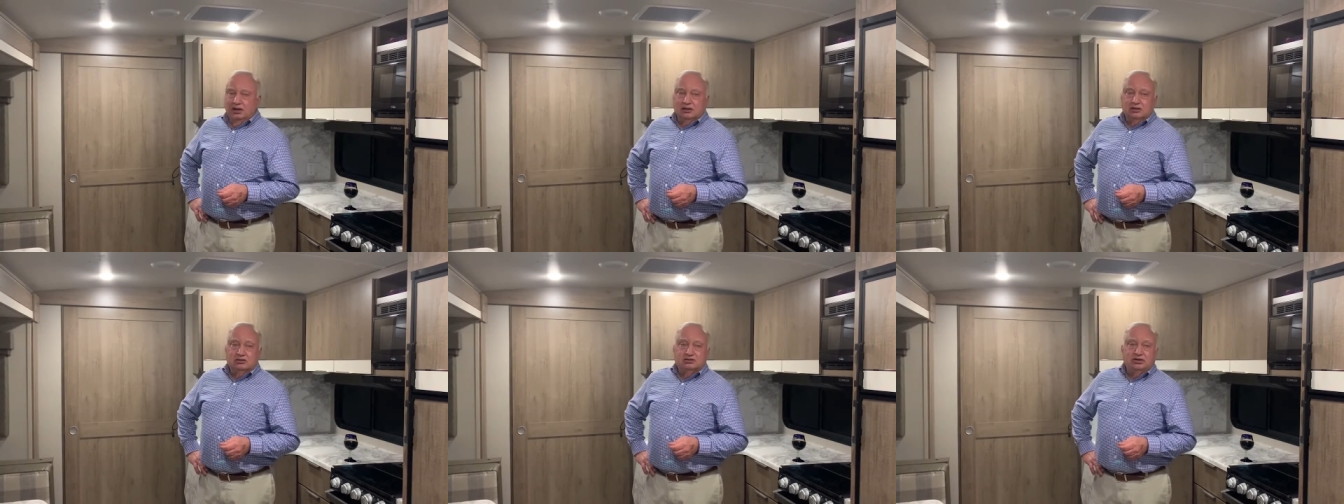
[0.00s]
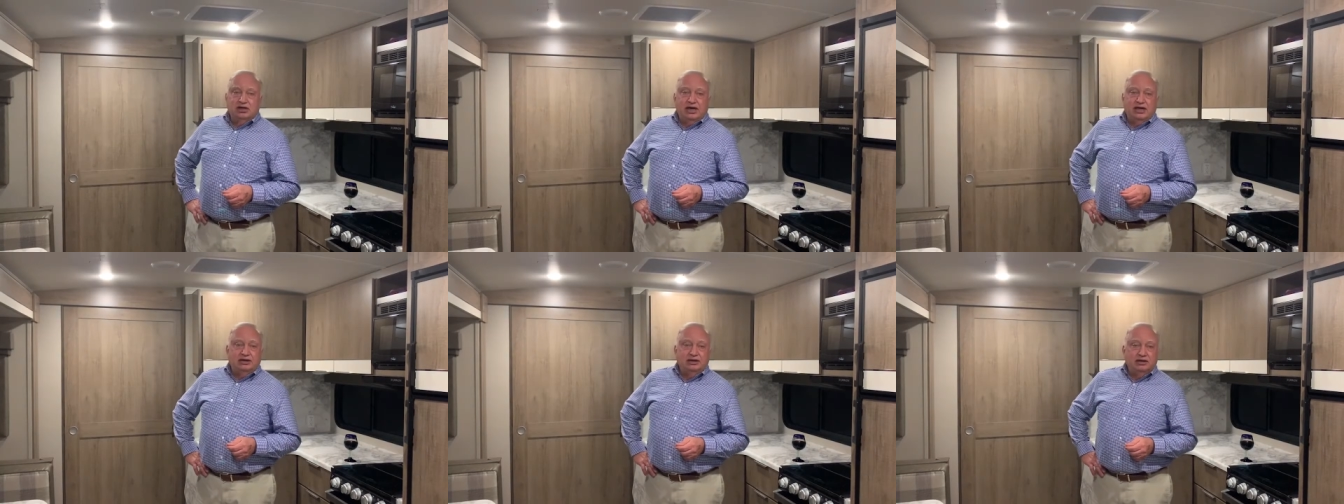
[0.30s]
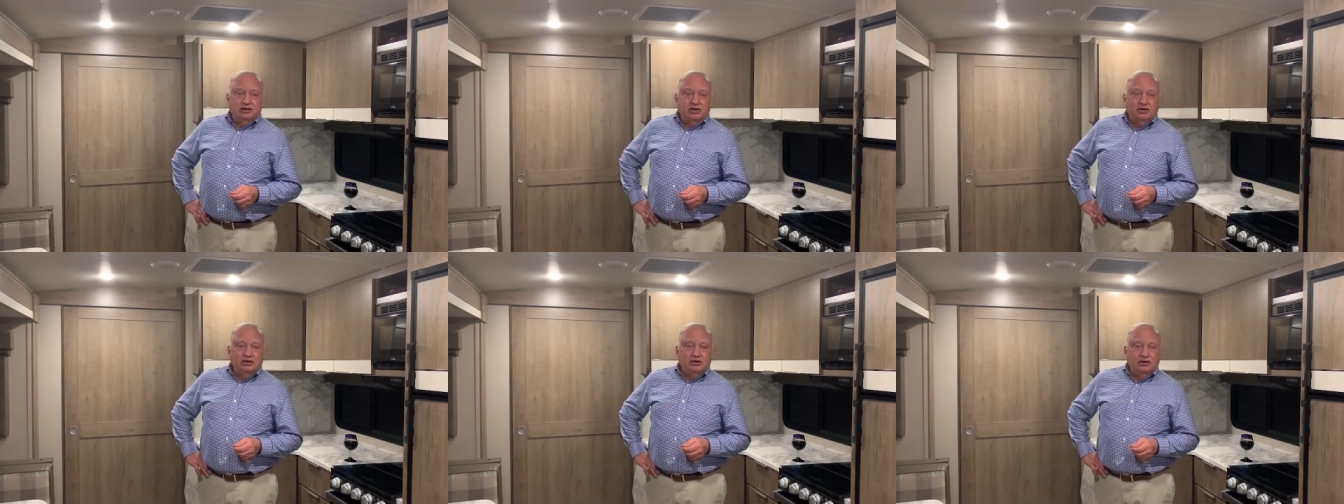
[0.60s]
Trying to
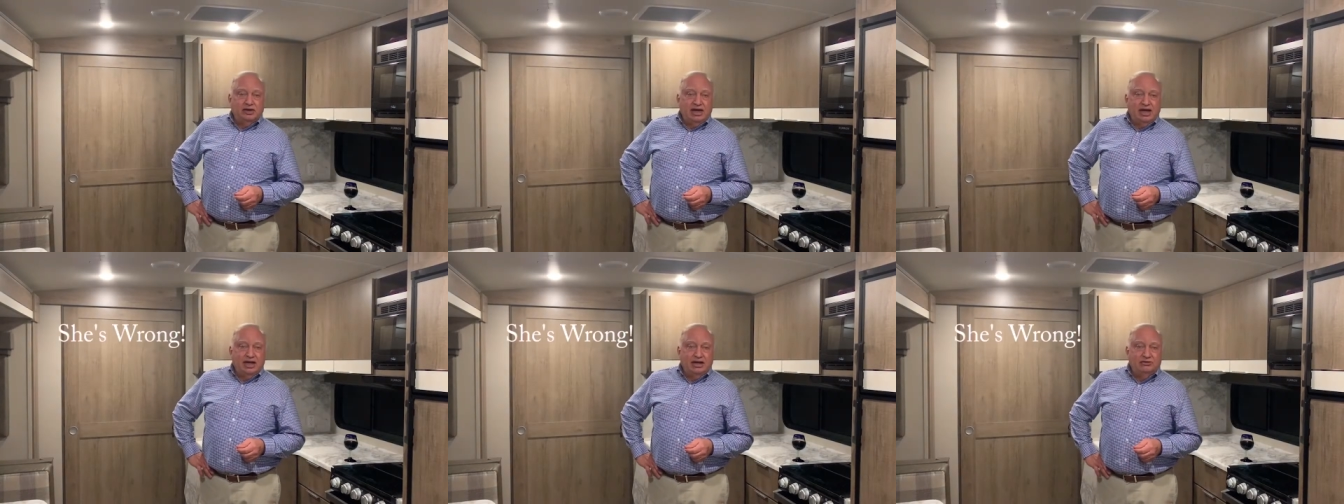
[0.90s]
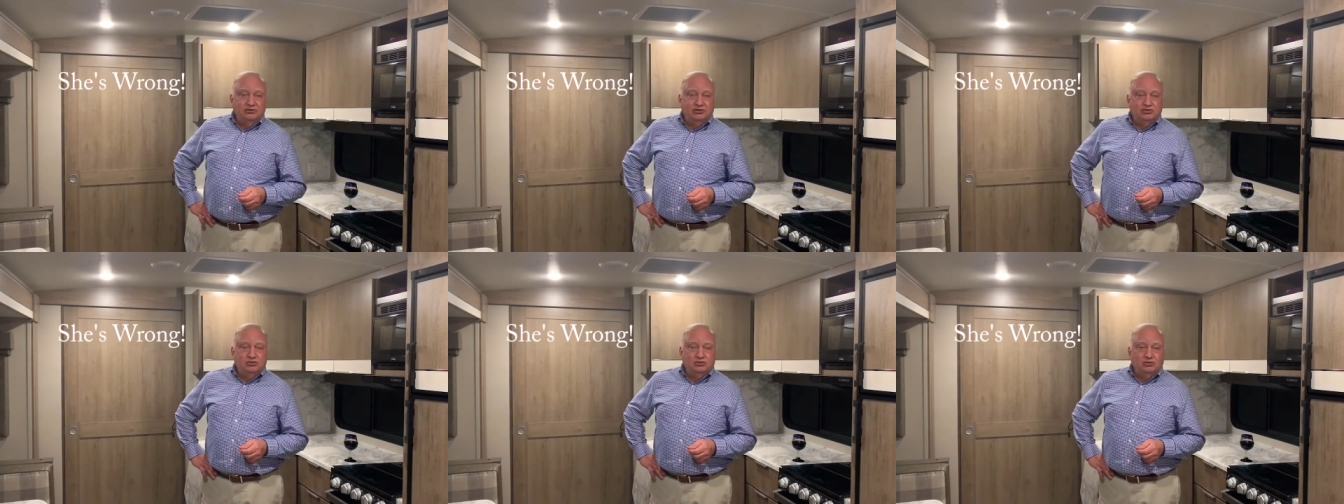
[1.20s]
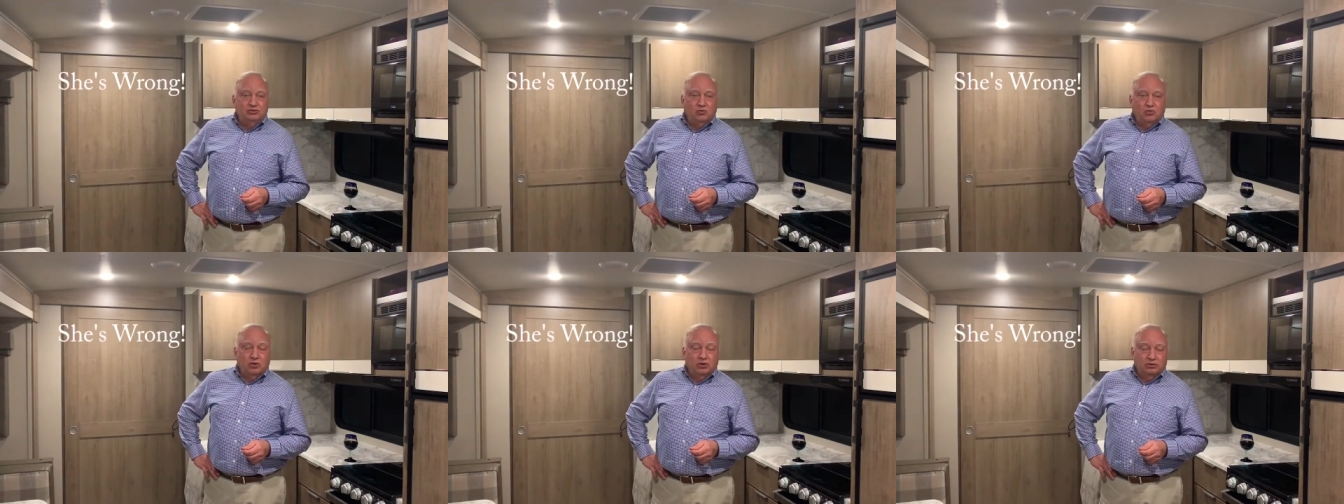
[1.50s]
learn how
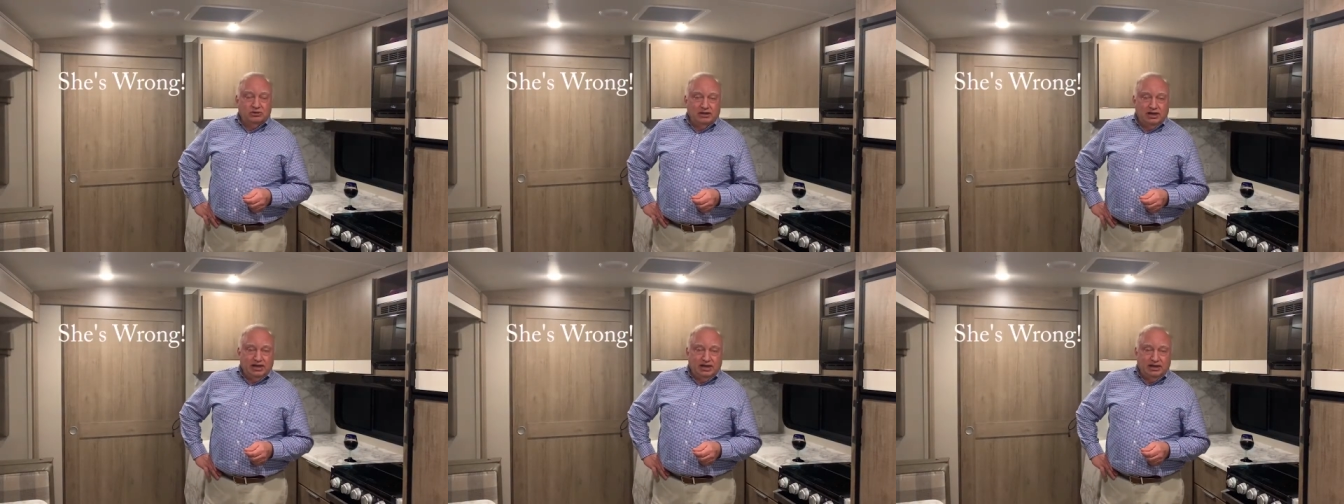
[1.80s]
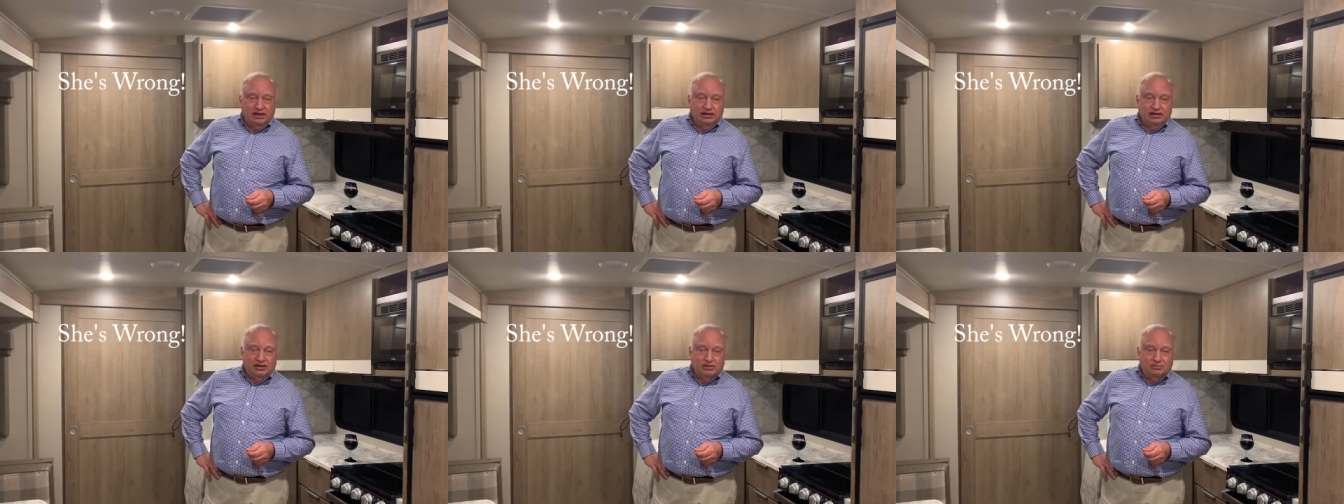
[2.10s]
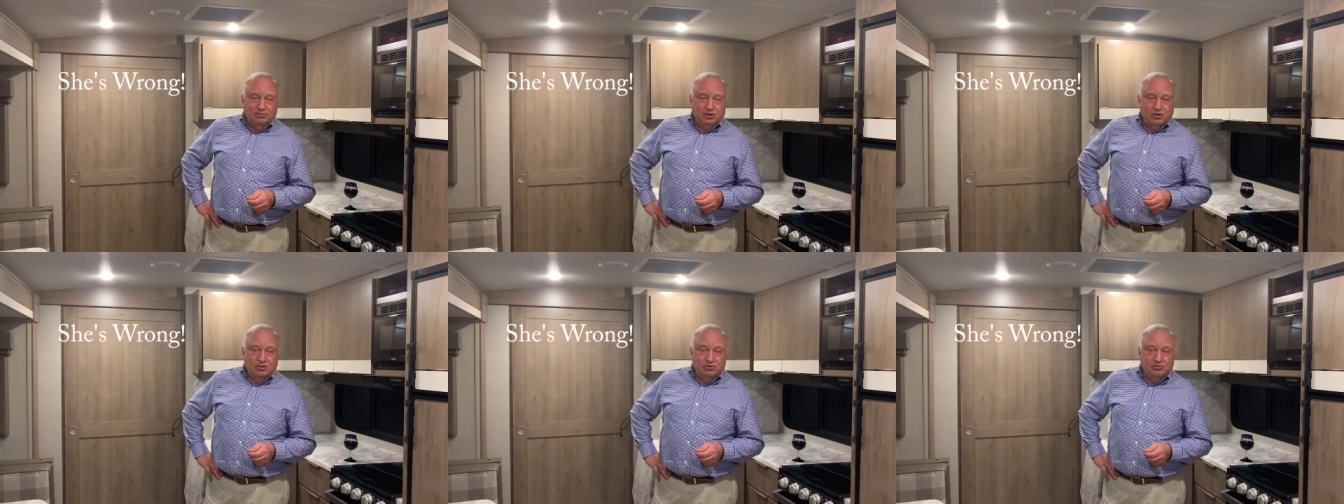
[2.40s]
to work the editing
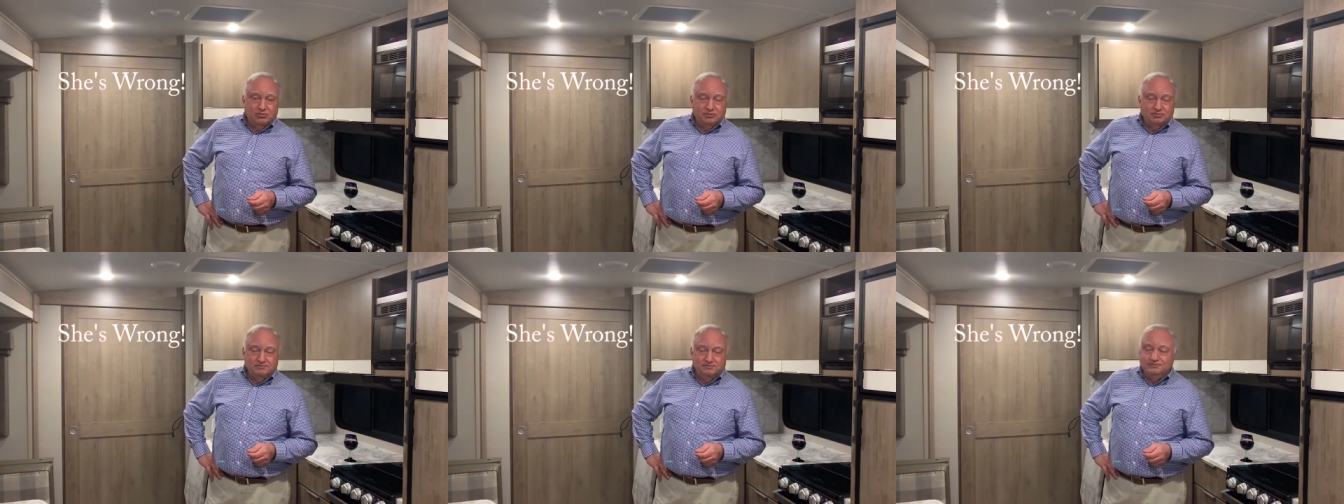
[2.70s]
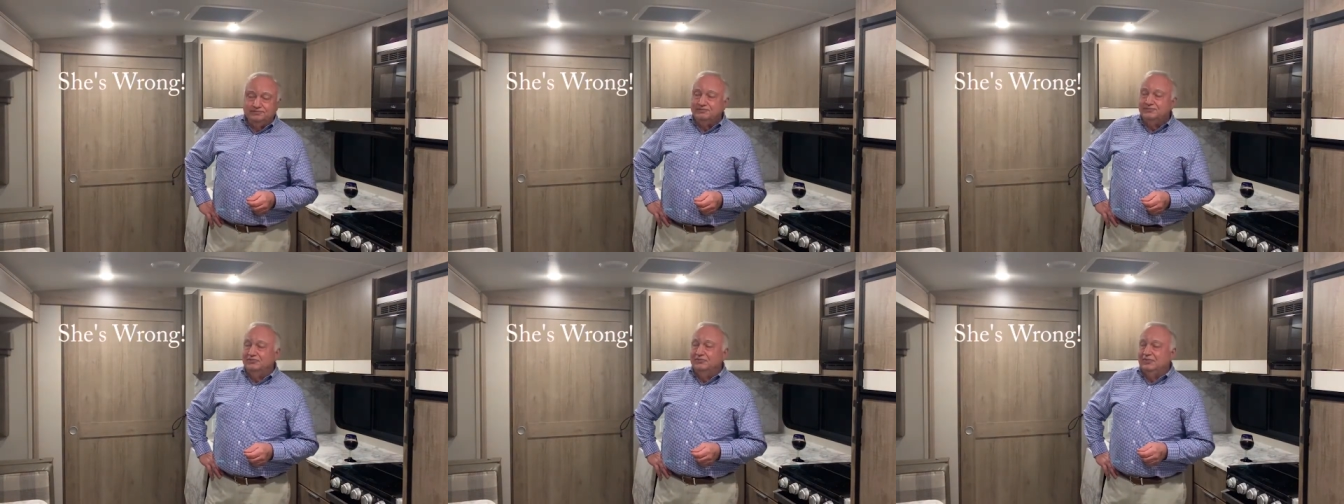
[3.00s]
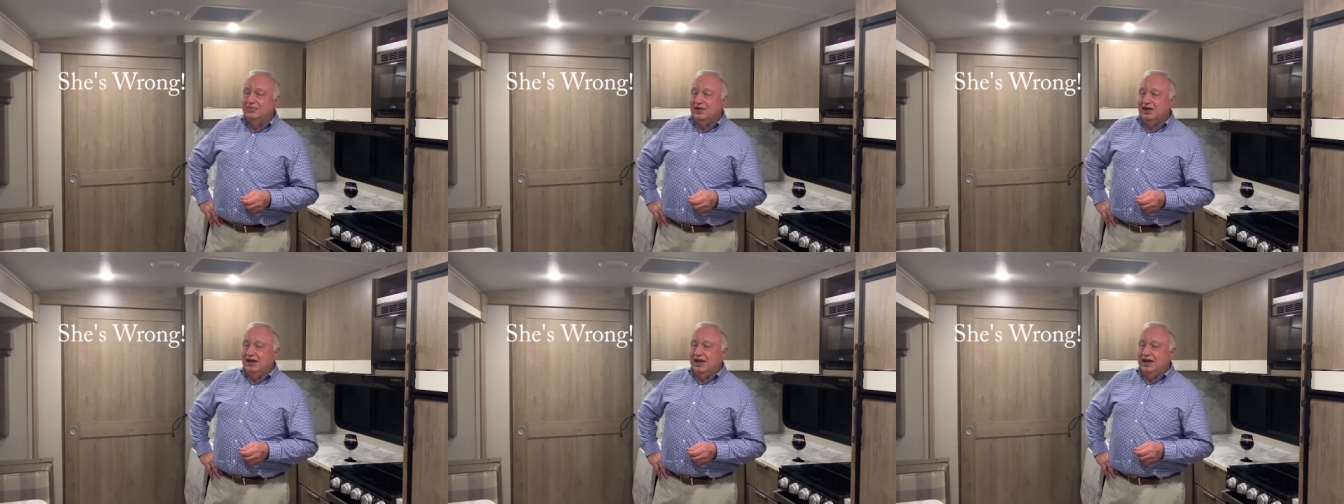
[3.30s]
program
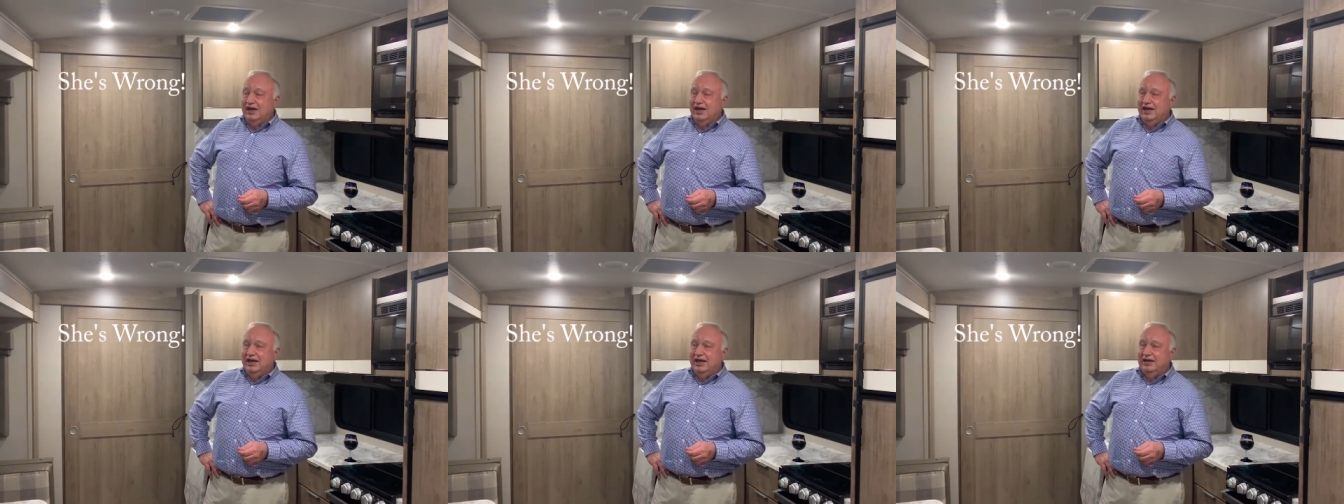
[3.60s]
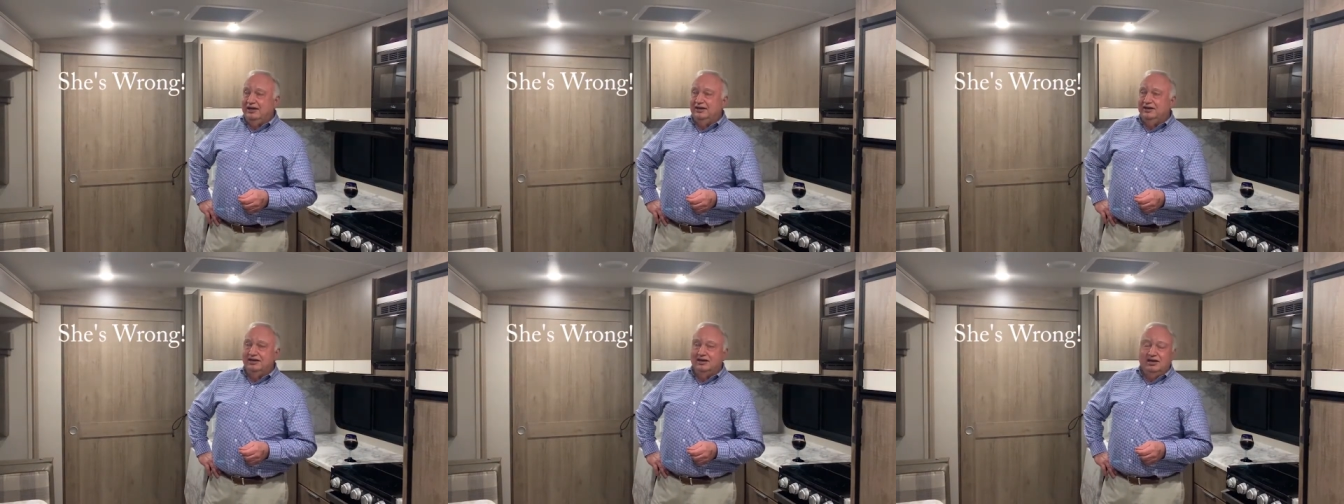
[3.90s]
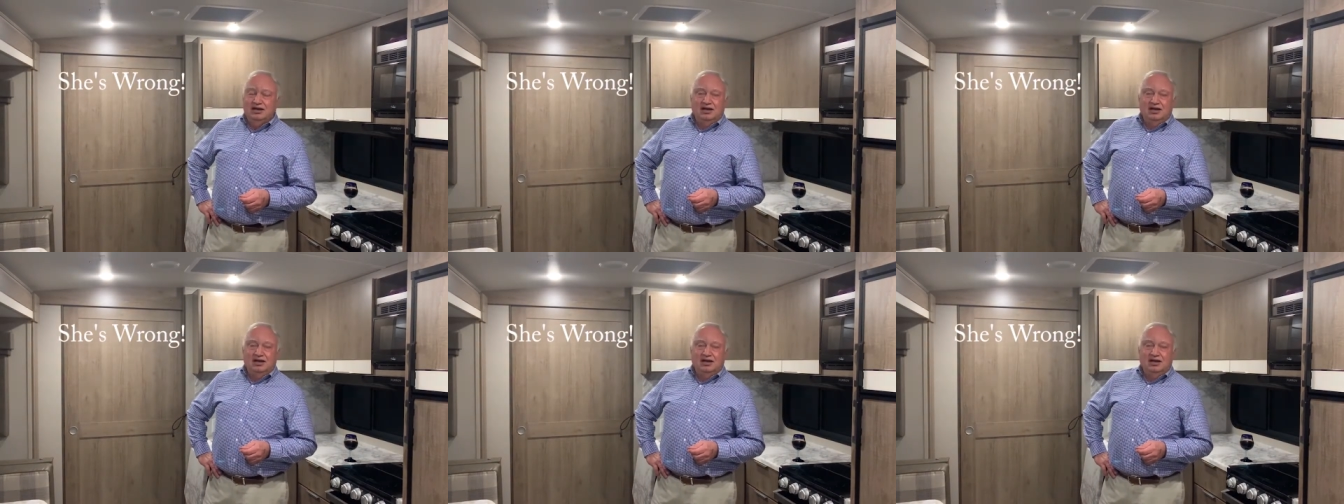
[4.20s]
and